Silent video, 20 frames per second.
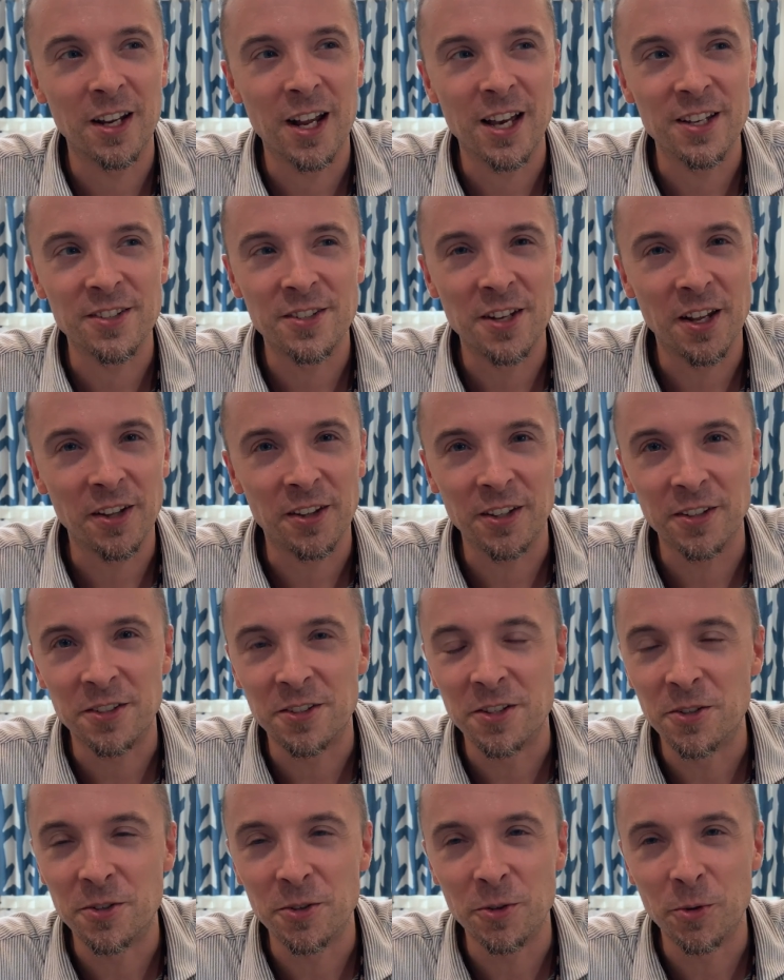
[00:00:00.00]
It has
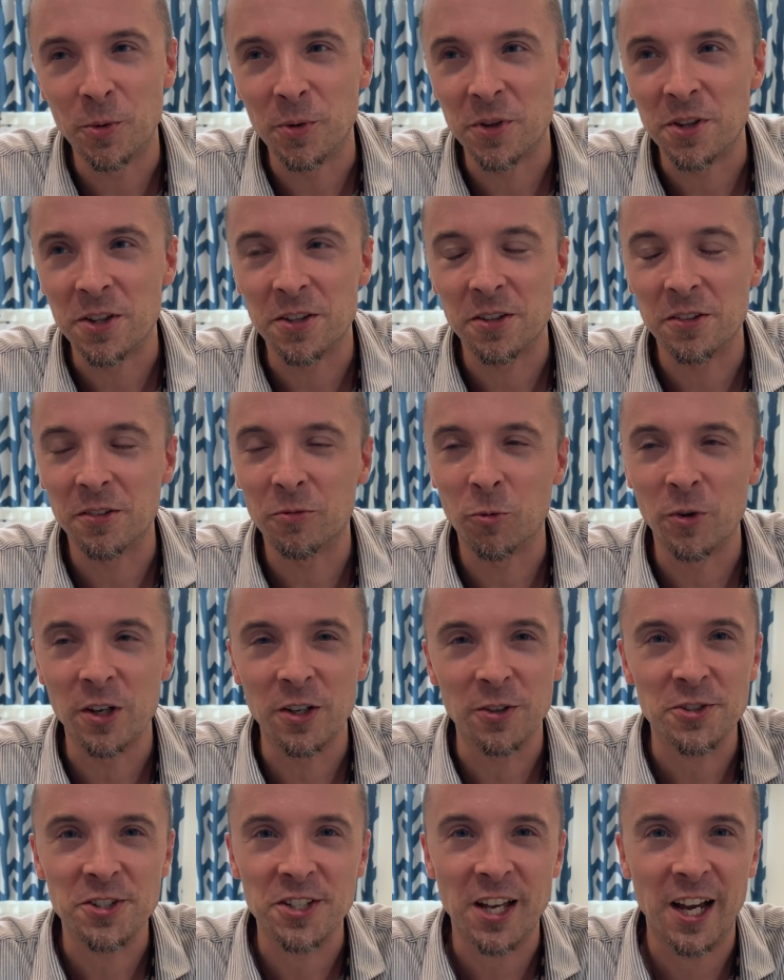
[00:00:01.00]
nothing to do with
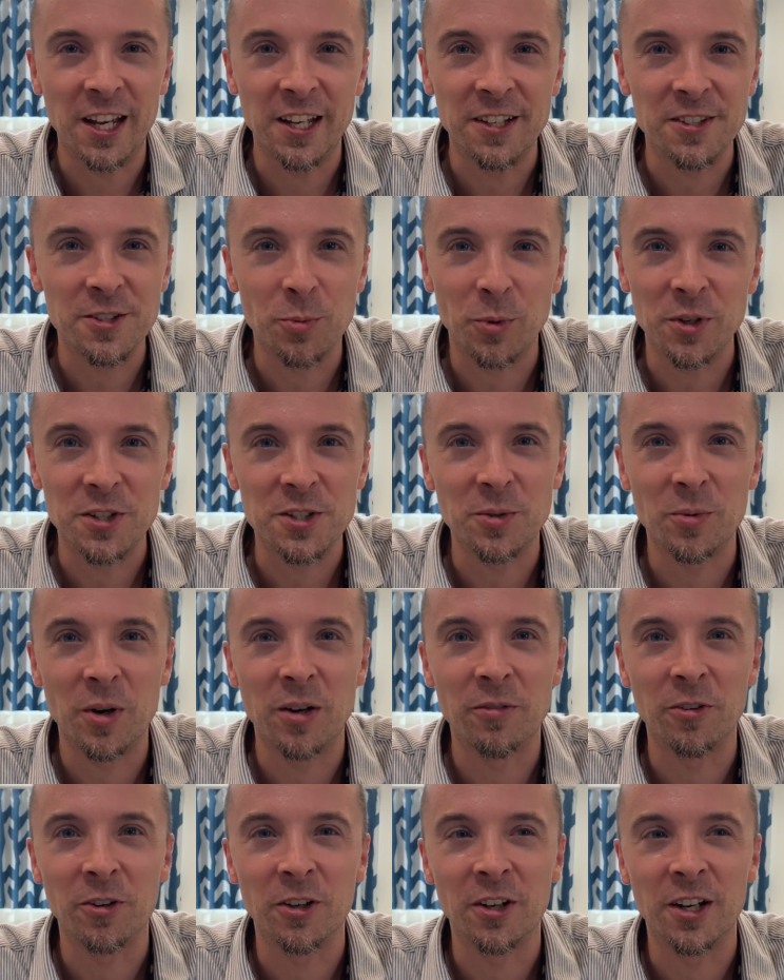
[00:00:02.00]
real science
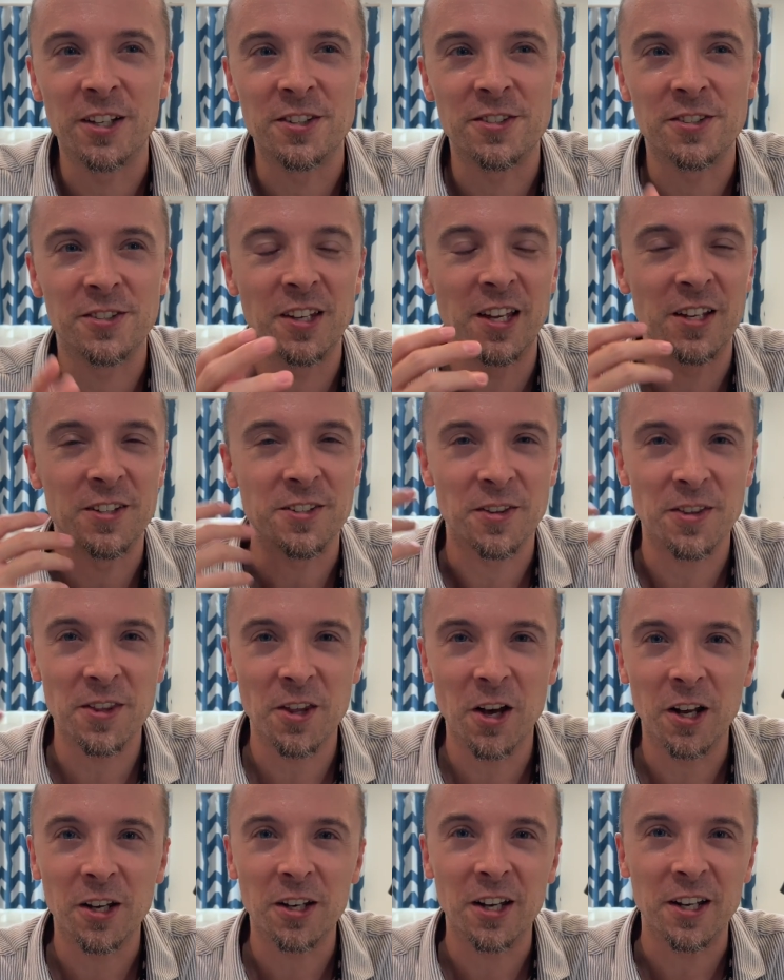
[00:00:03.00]
whatsoever.
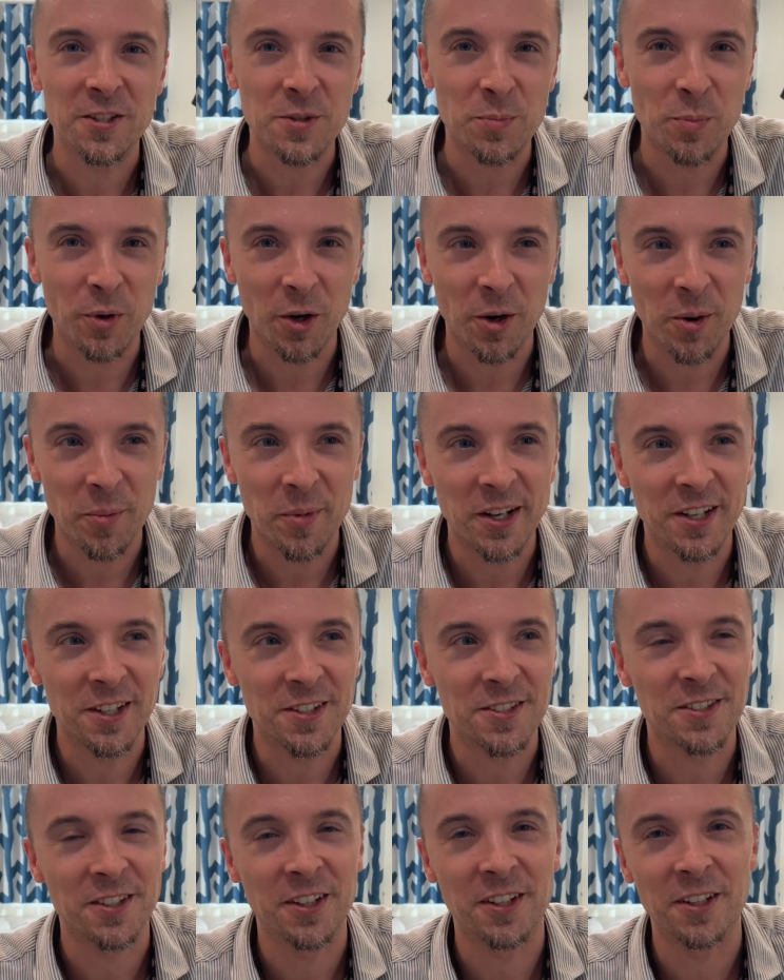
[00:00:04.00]
It's a thought
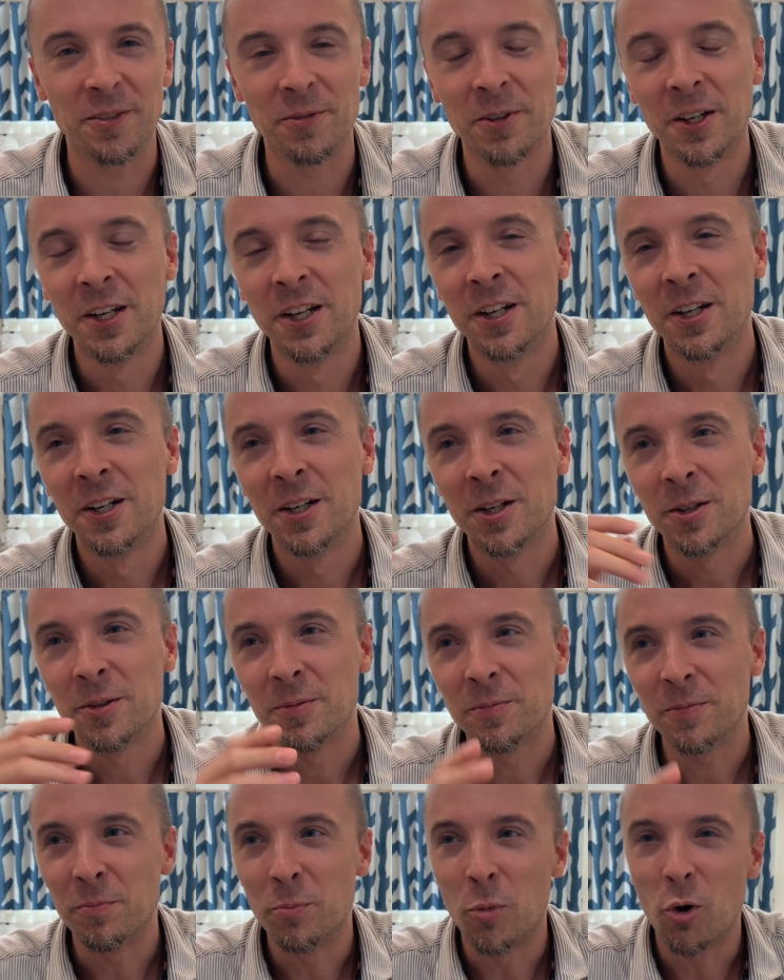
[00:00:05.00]
experiment. It's a
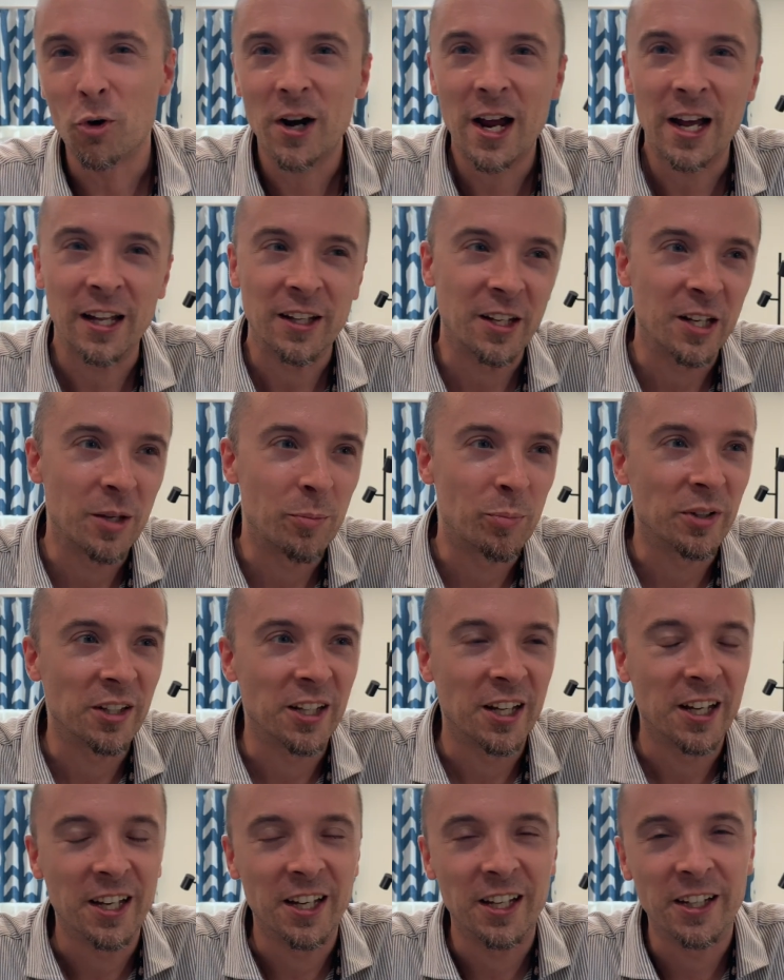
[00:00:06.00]

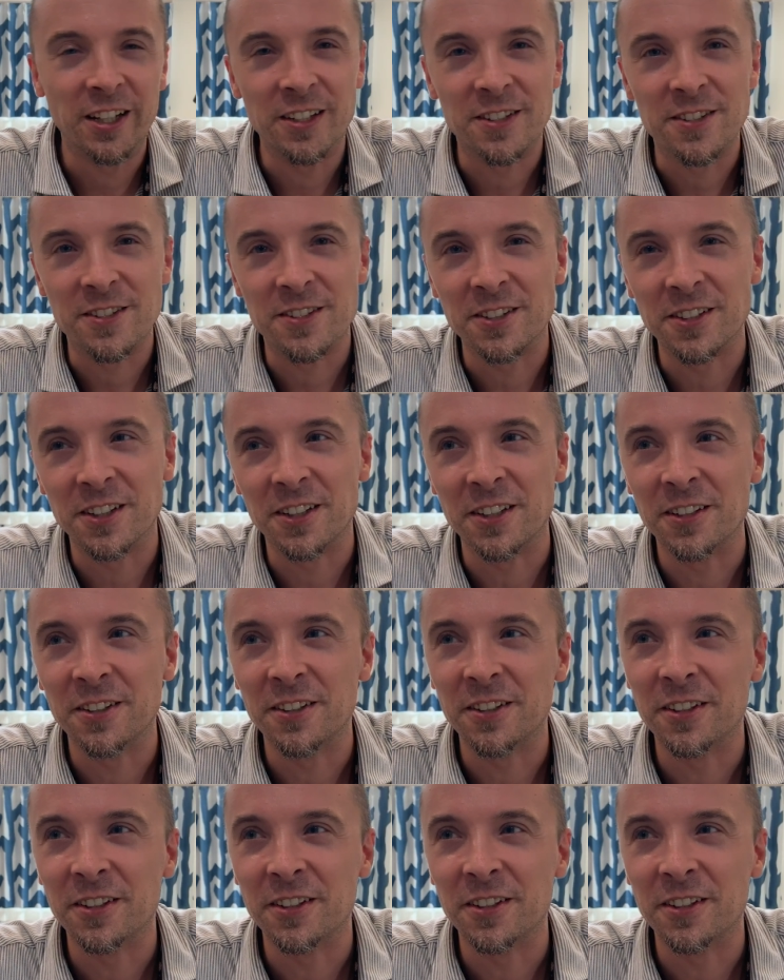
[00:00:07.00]
morality play. It's